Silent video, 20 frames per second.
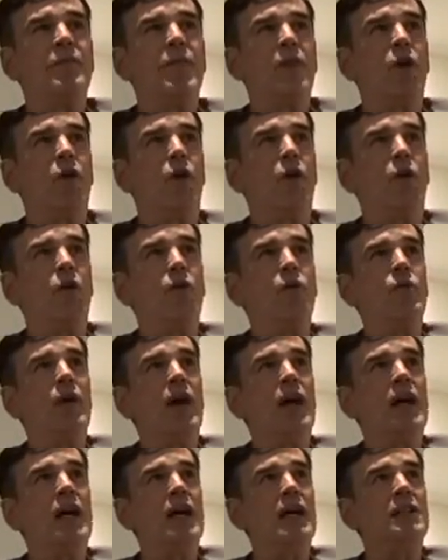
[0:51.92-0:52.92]

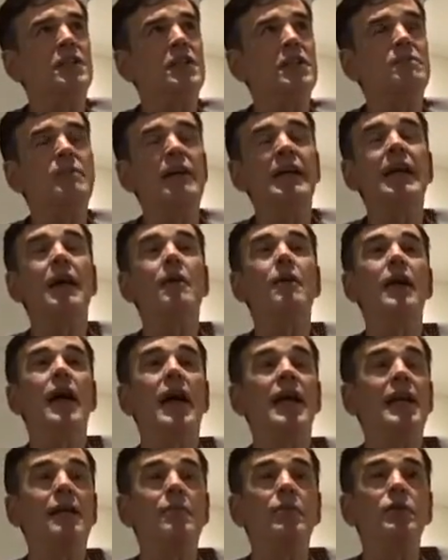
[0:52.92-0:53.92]
or just being
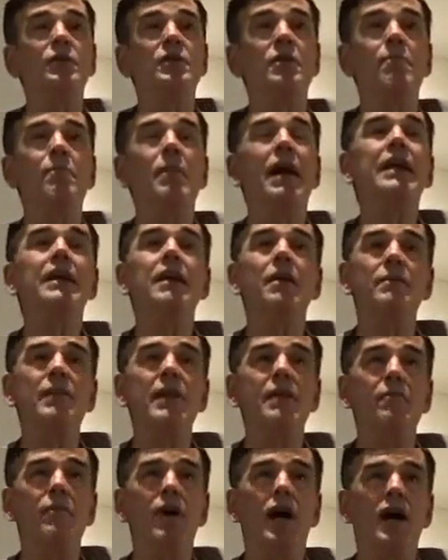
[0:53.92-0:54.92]
unable to make up
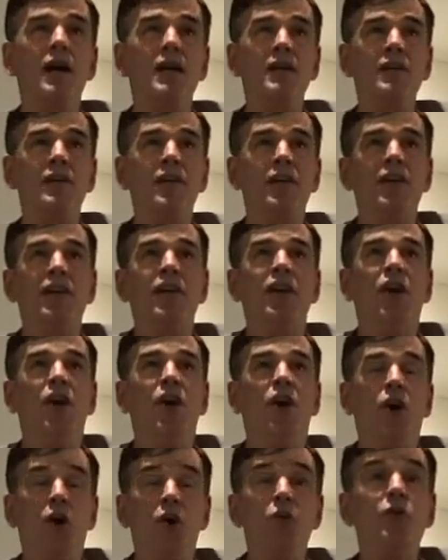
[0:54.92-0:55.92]
their mind
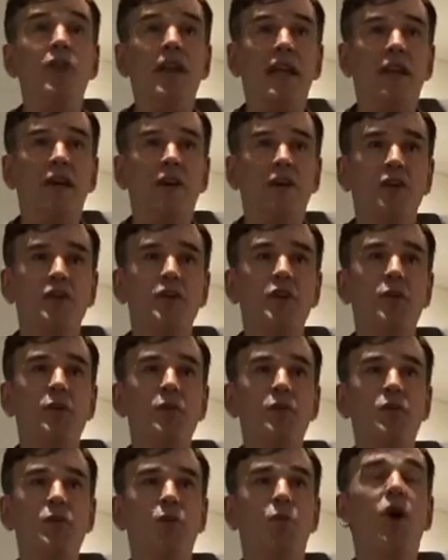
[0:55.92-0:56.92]
who they're going to
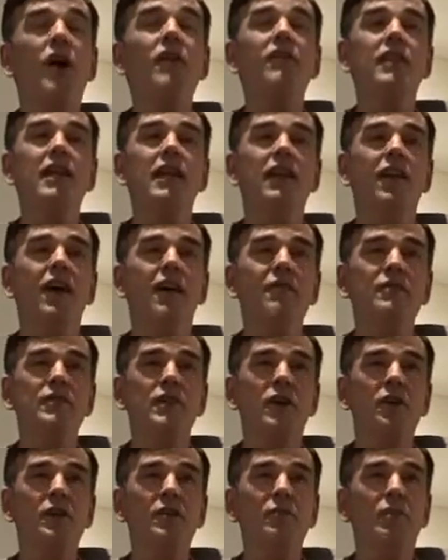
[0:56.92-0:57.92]
choose, what their life's
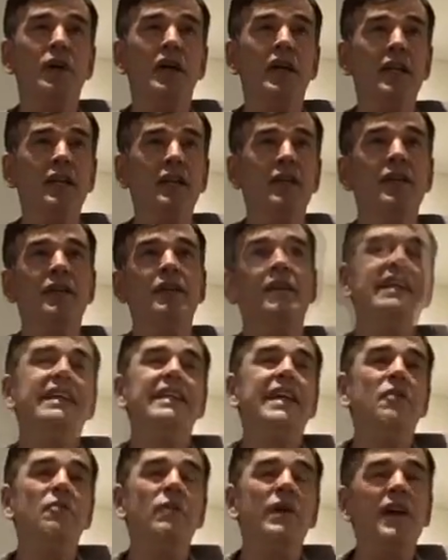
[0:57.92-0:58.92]
going to be.
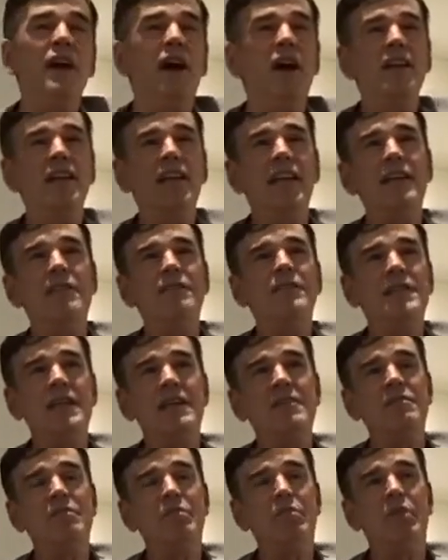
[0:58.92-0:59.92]
Yeah, when I lived
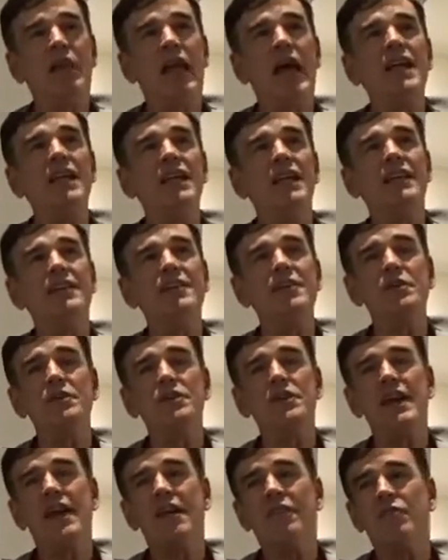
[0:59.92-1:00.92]
in Blaney in New
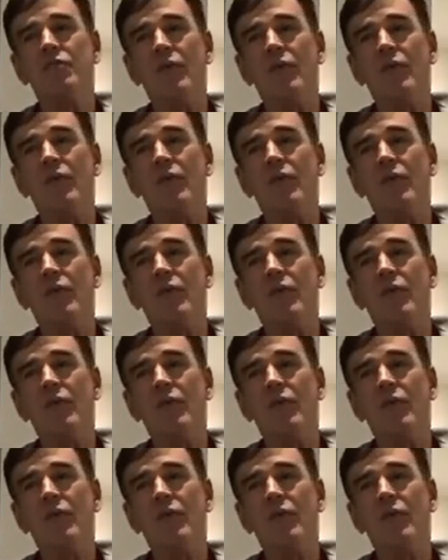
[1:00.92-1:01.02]
South